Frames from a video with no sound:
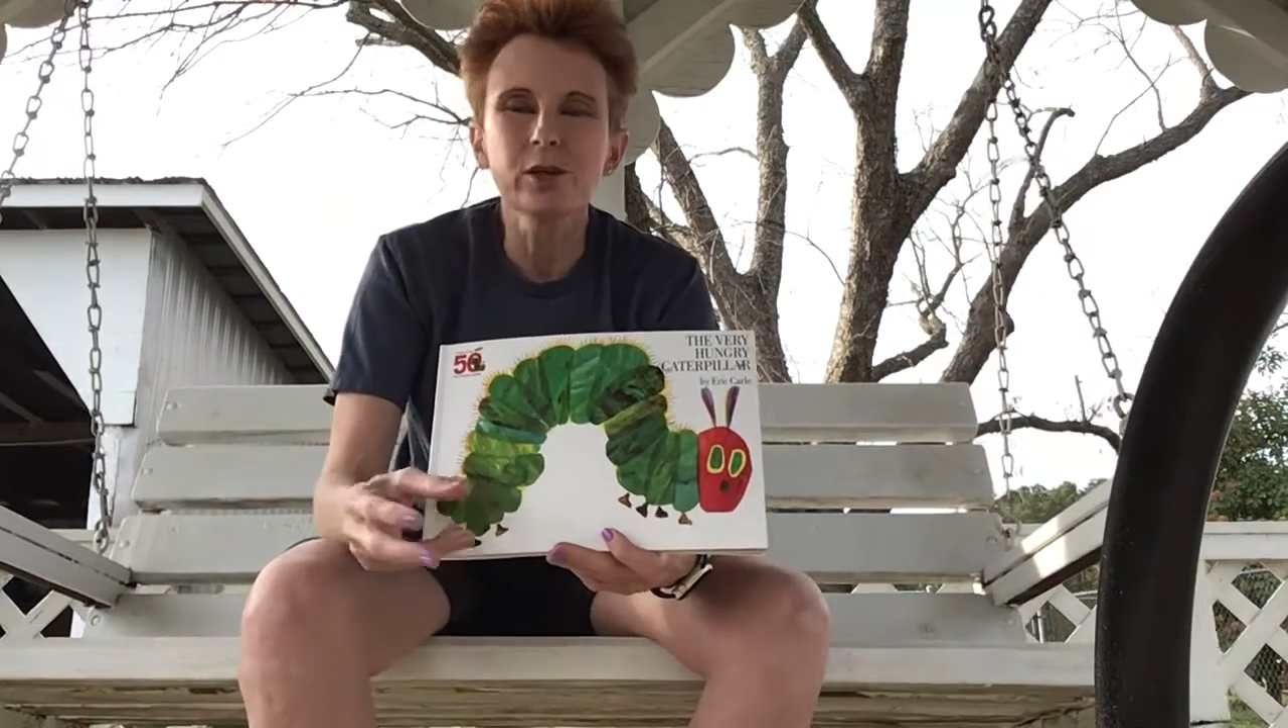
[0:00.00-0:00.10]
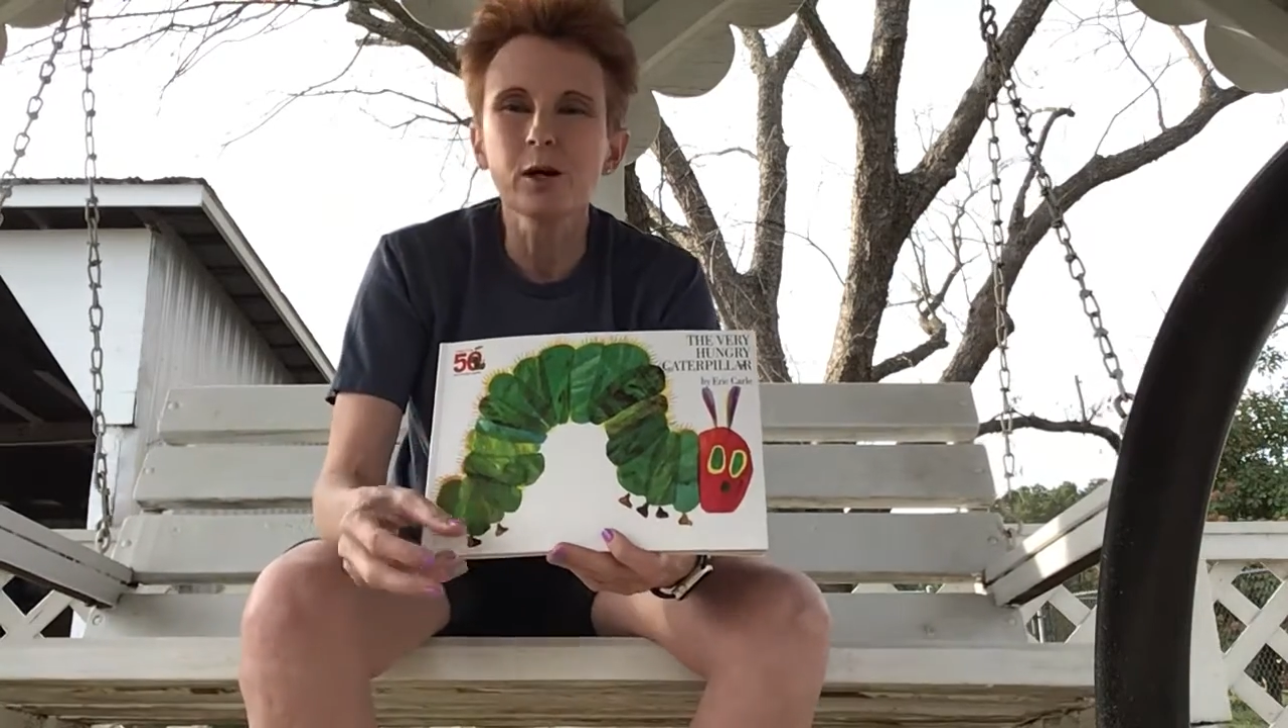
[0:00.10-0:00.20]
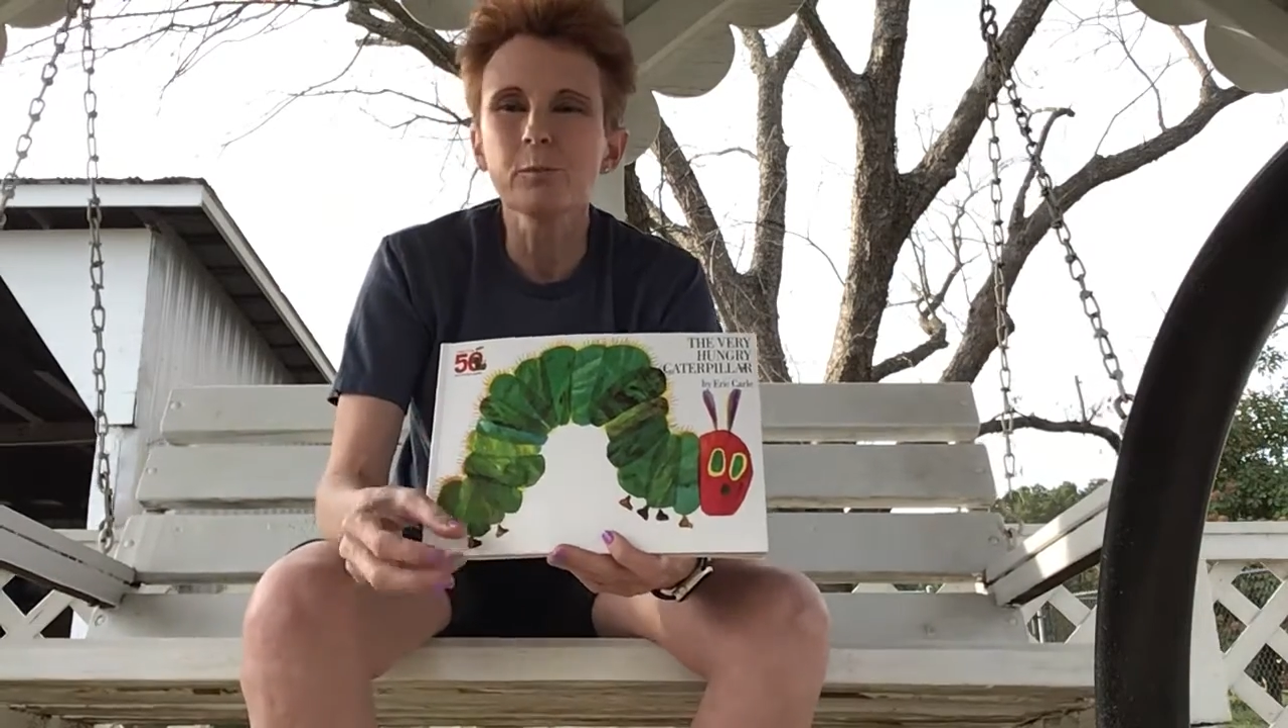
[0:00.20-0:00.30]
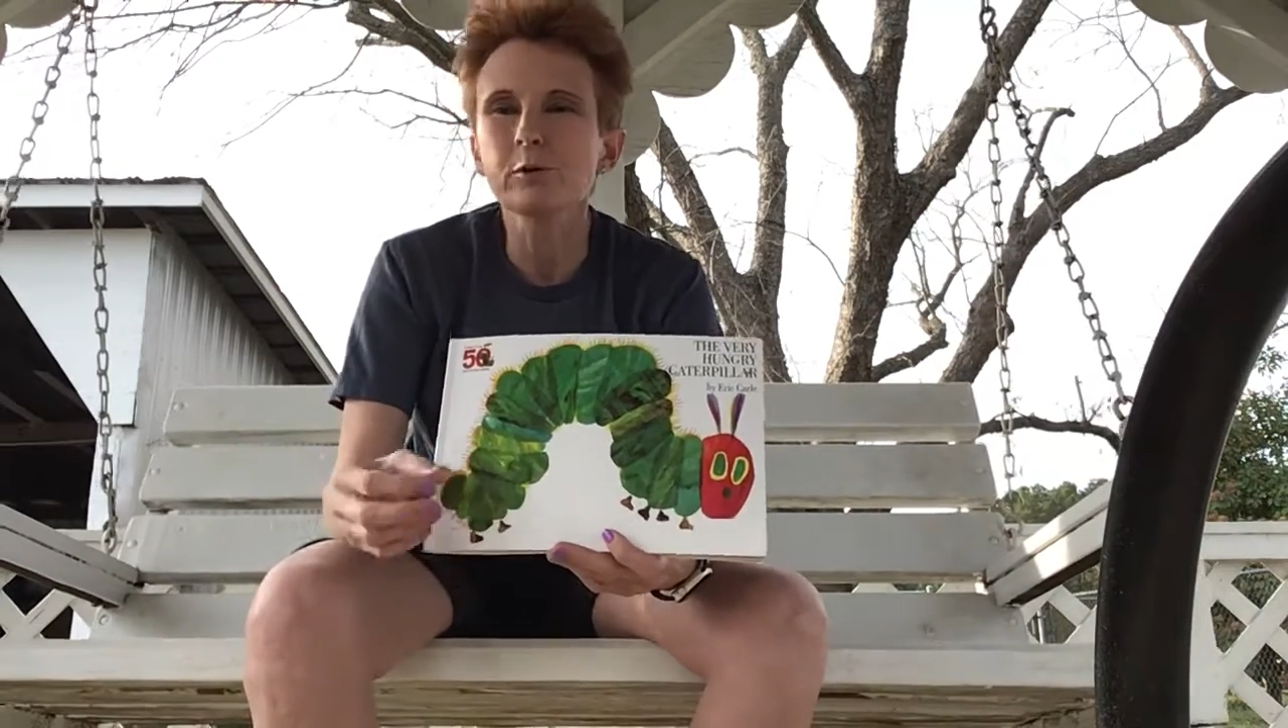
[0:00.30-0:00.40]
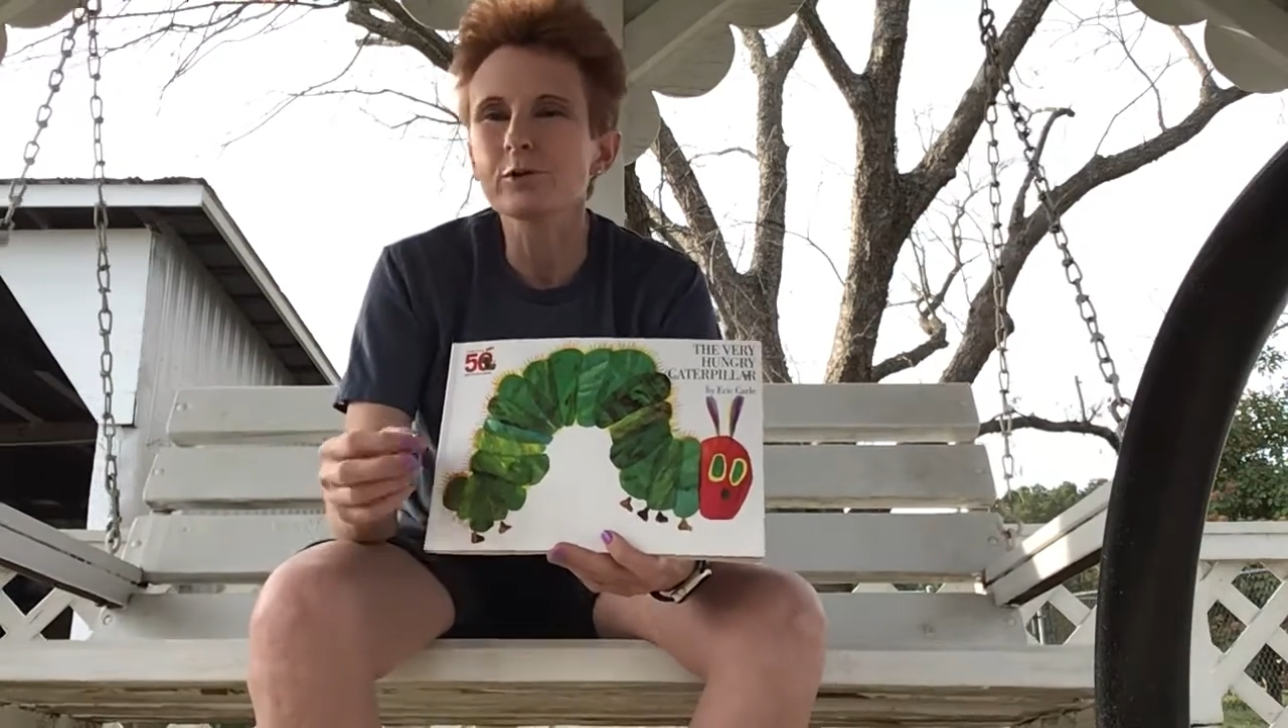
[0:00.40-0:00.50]

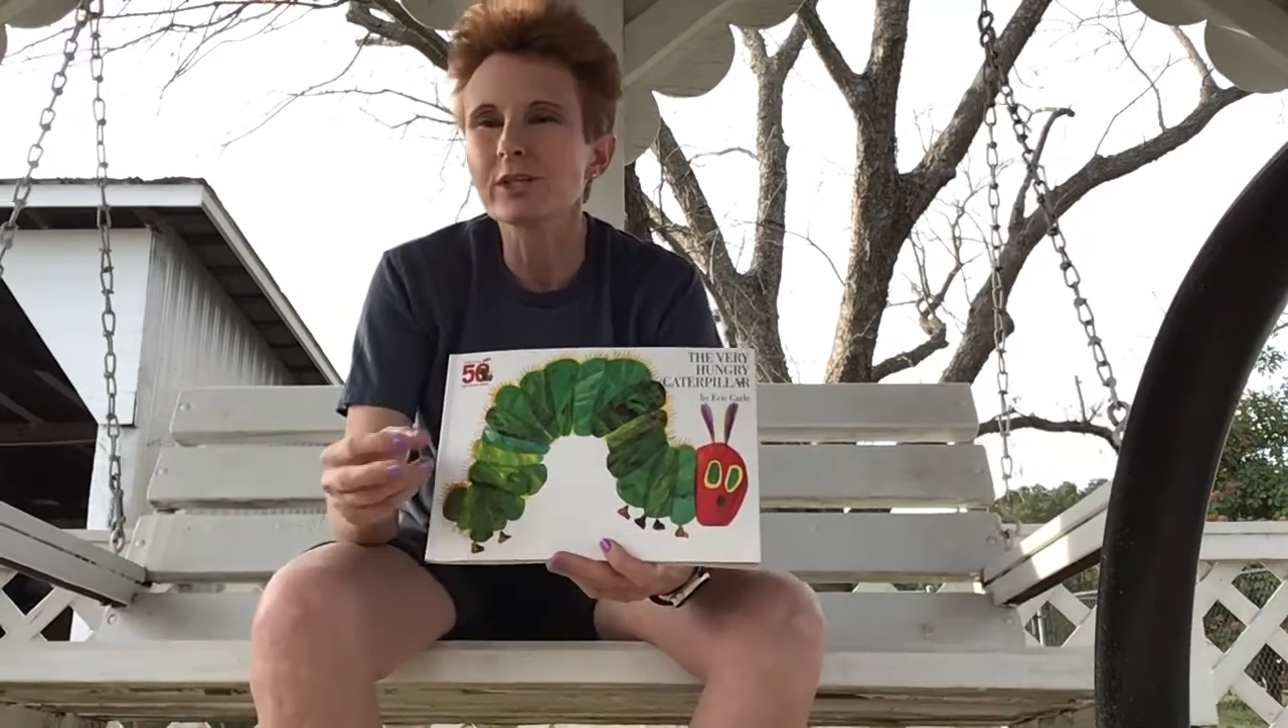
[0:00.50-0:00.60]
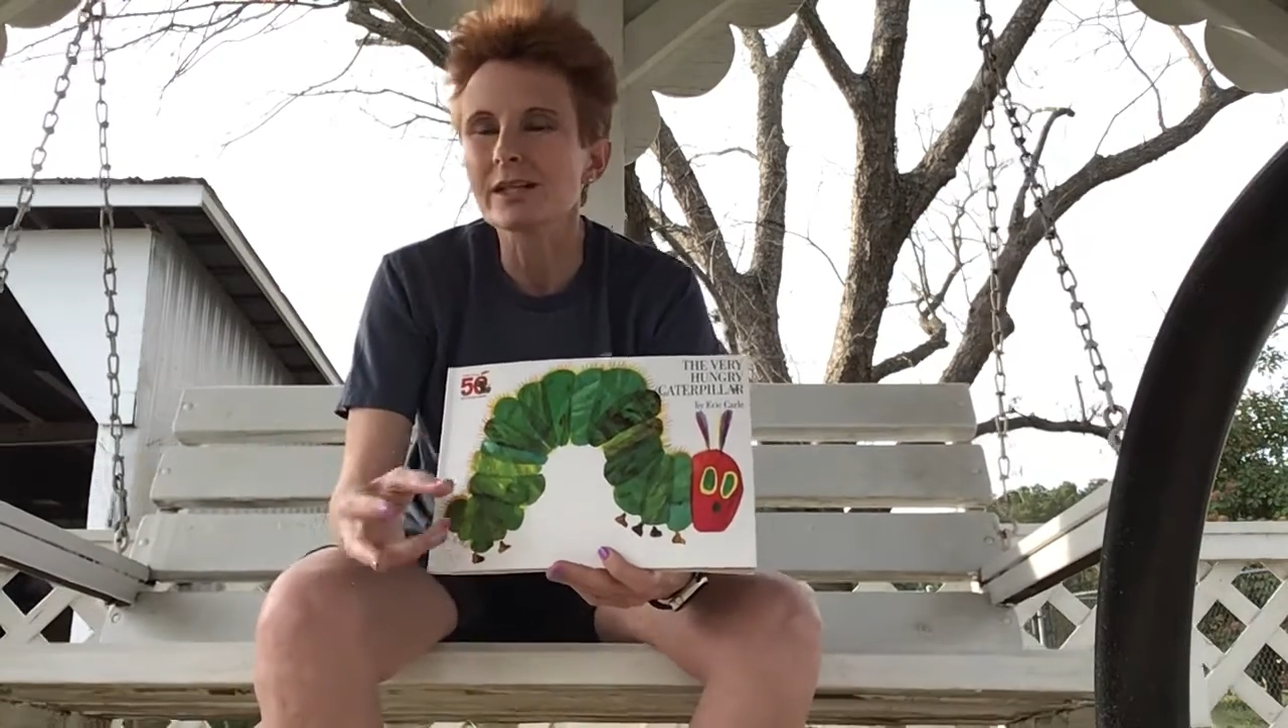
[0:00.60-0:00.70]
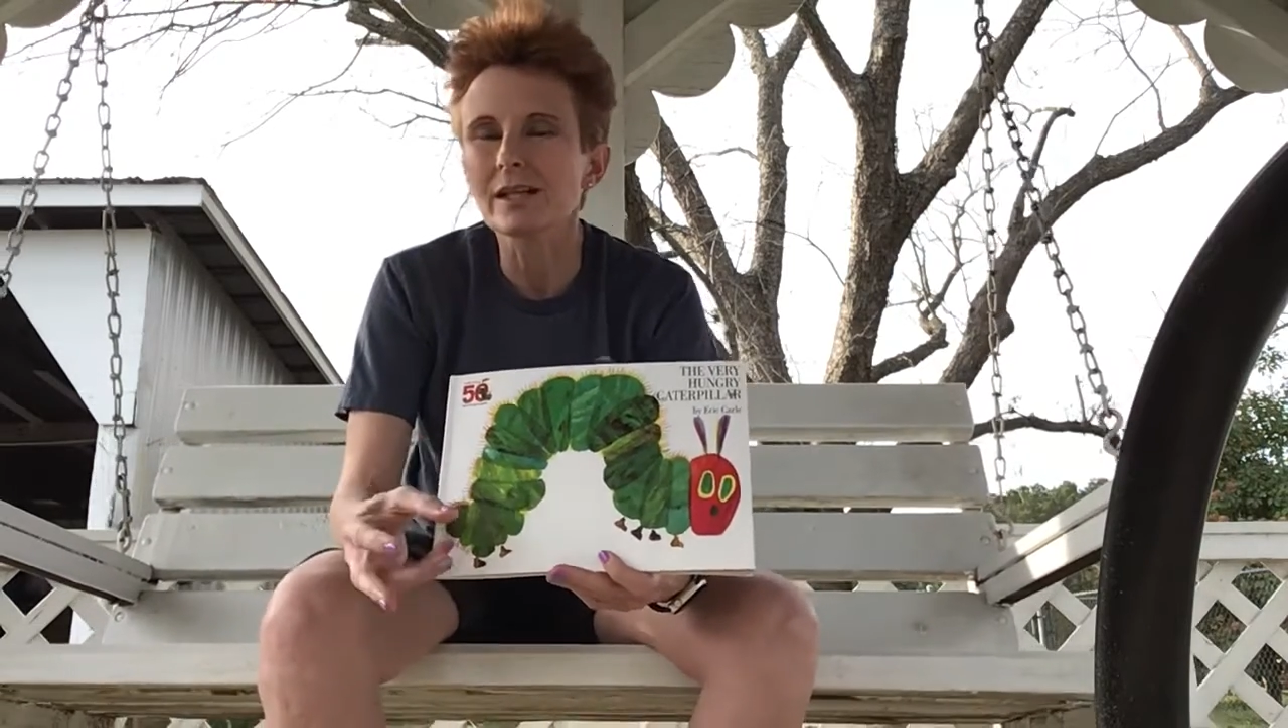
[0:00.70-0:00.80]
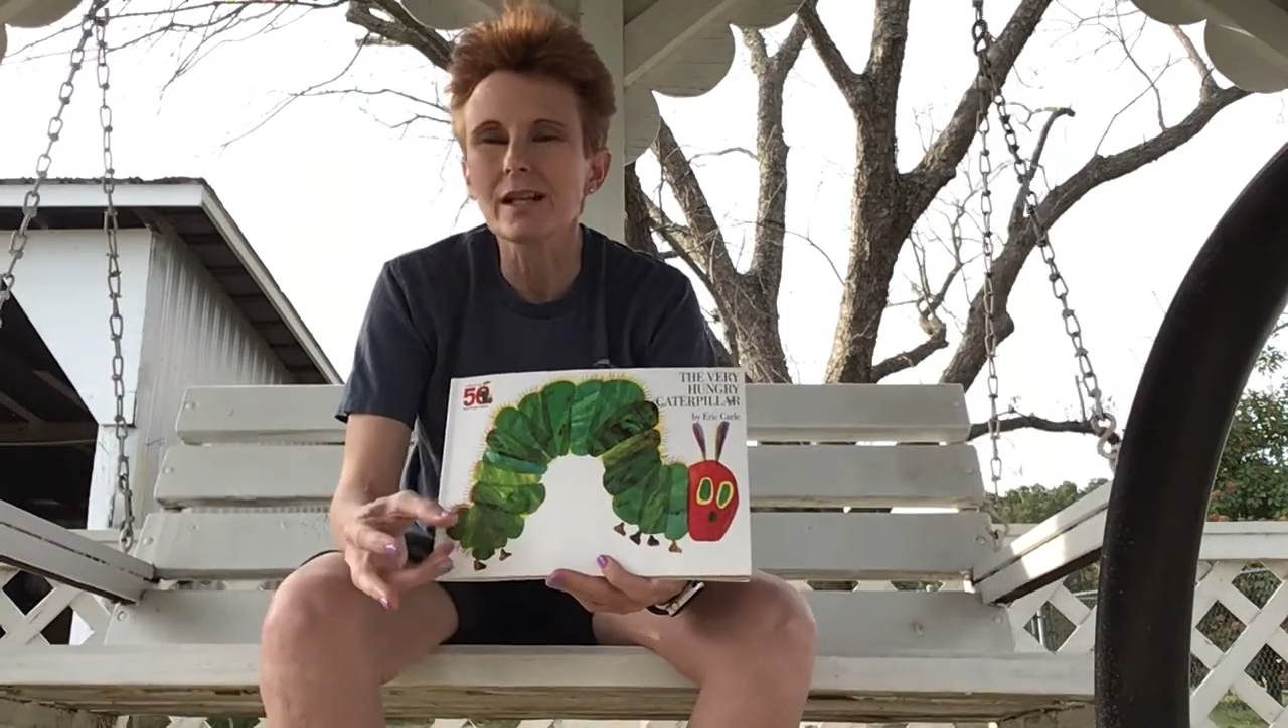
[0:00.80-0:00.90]
numbers and